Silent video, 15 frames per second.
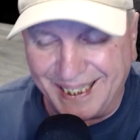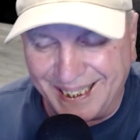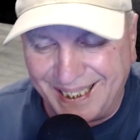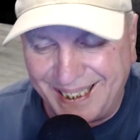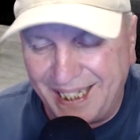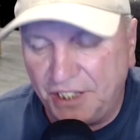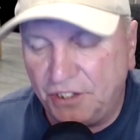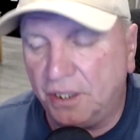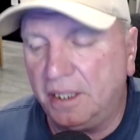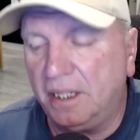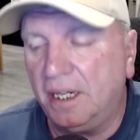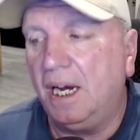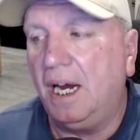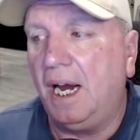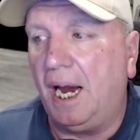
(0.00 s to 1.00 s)
decision,
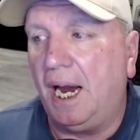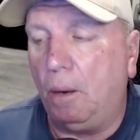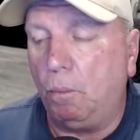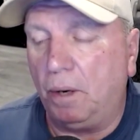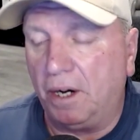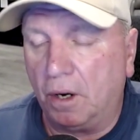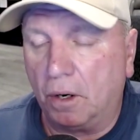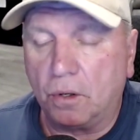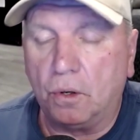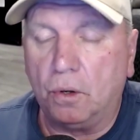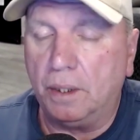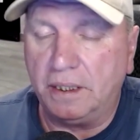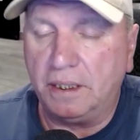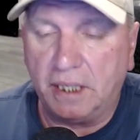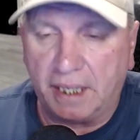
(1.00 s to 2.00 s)
and we are
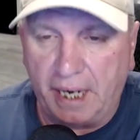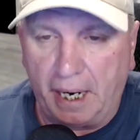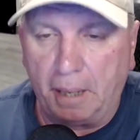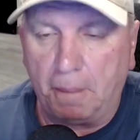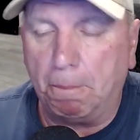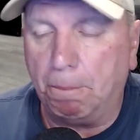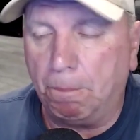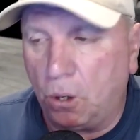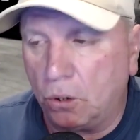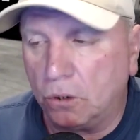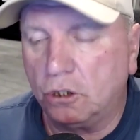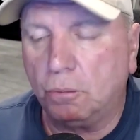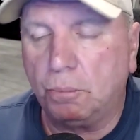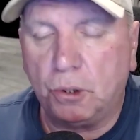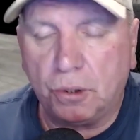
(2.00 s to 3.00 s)
going to get
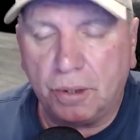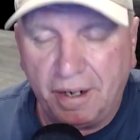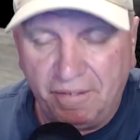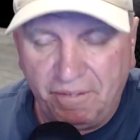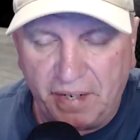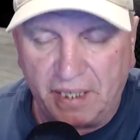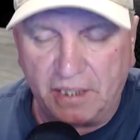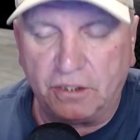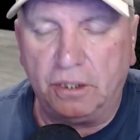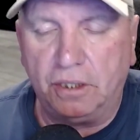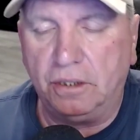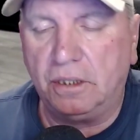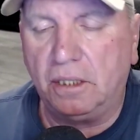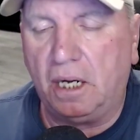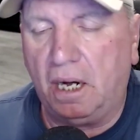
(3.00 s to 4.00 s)
multiple
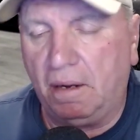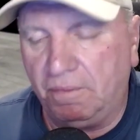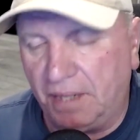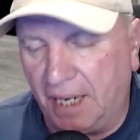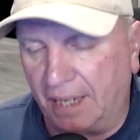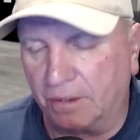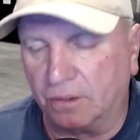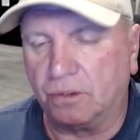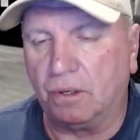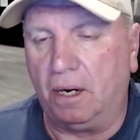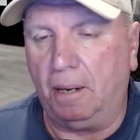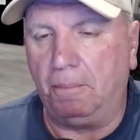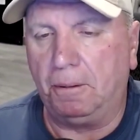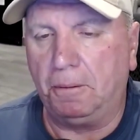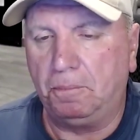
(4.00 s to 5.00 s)
convictions of Donald
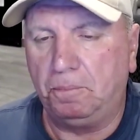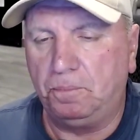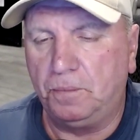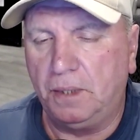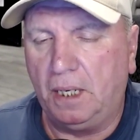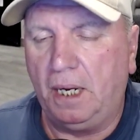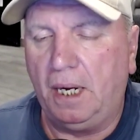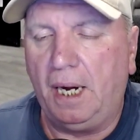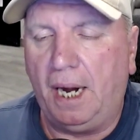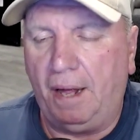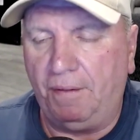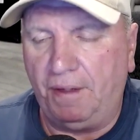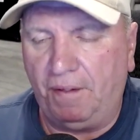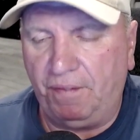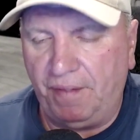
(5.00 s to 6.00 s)
Trump.
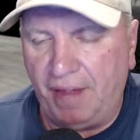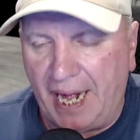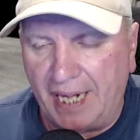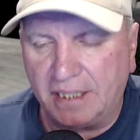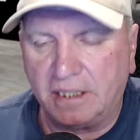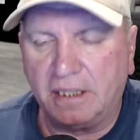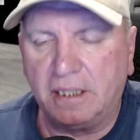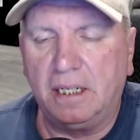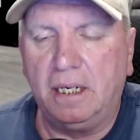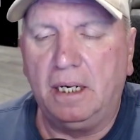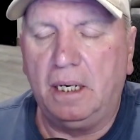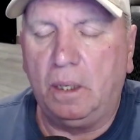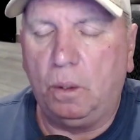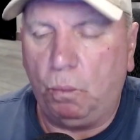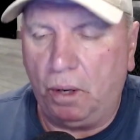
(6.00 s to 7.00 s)
And then that's
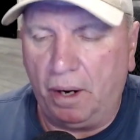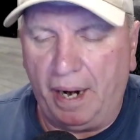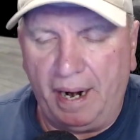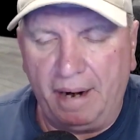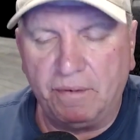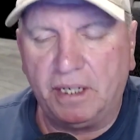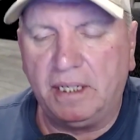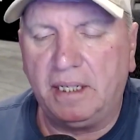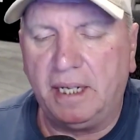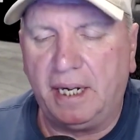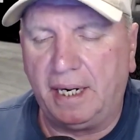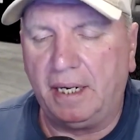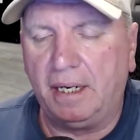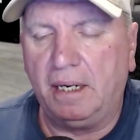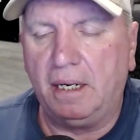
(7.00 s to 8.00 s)
where
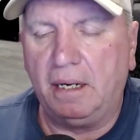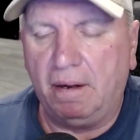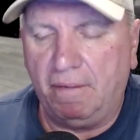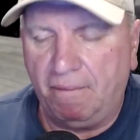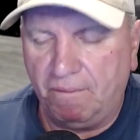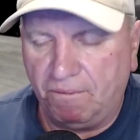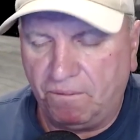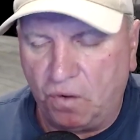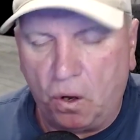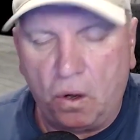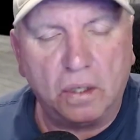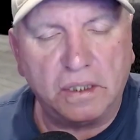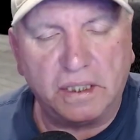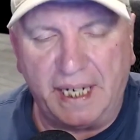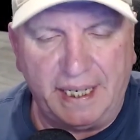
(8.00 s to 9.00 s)
everything
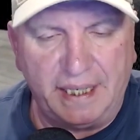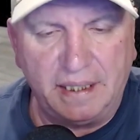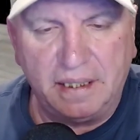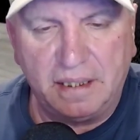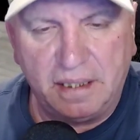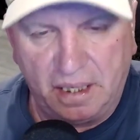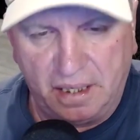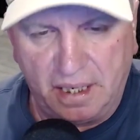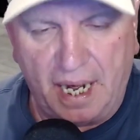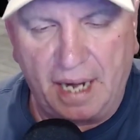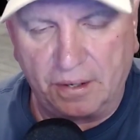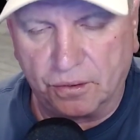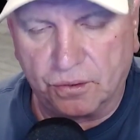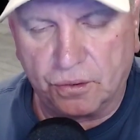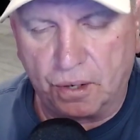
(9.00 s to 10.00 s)
falls into
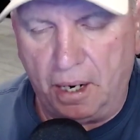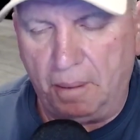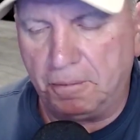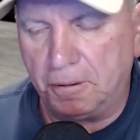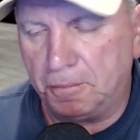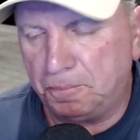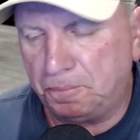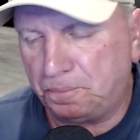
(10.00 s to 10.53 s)
Donald Trump.